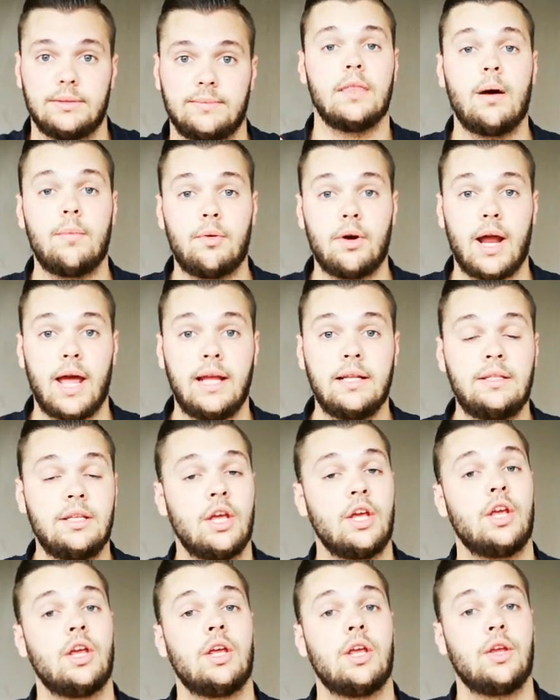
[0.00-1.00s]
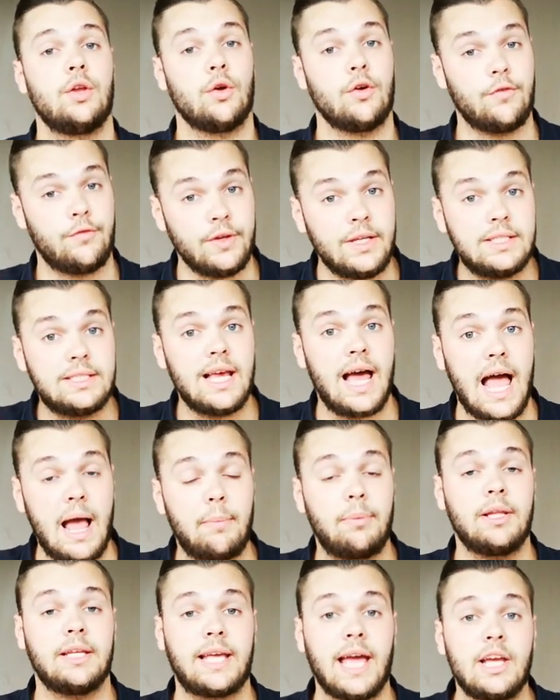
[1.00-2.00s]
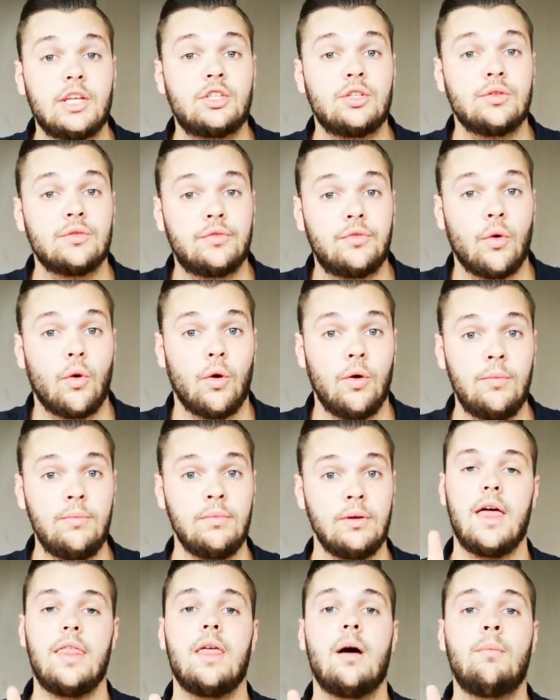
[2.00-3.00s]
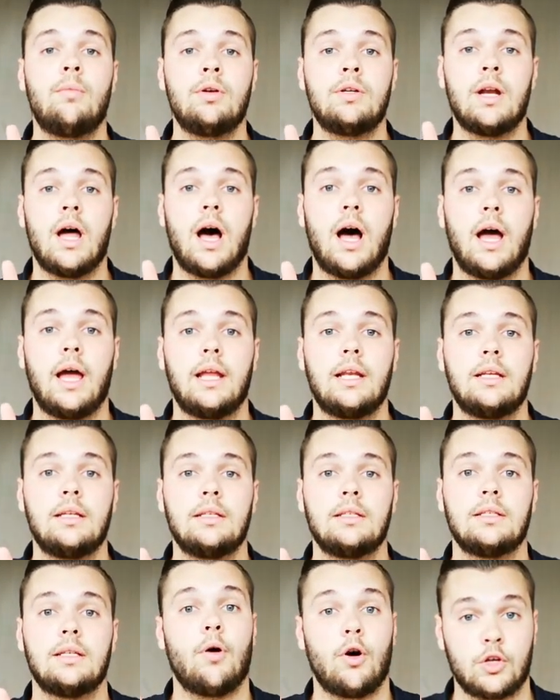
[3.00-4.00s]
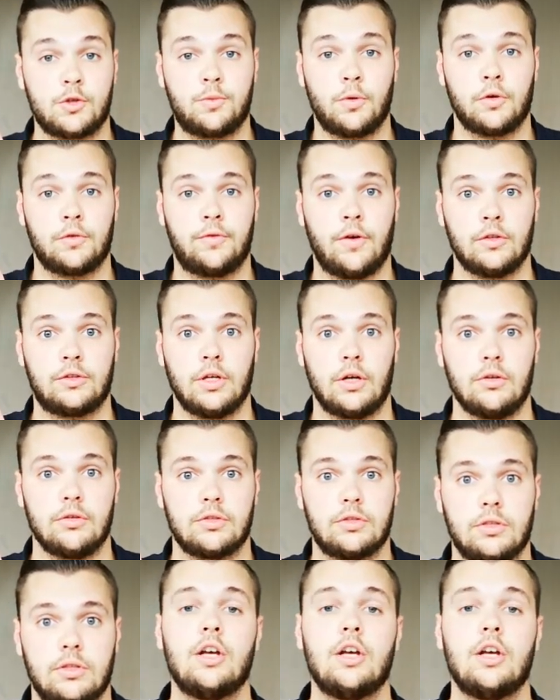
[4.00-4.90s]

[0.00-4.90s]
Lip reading: Number 8, your visa application form. And number 9, passport photos.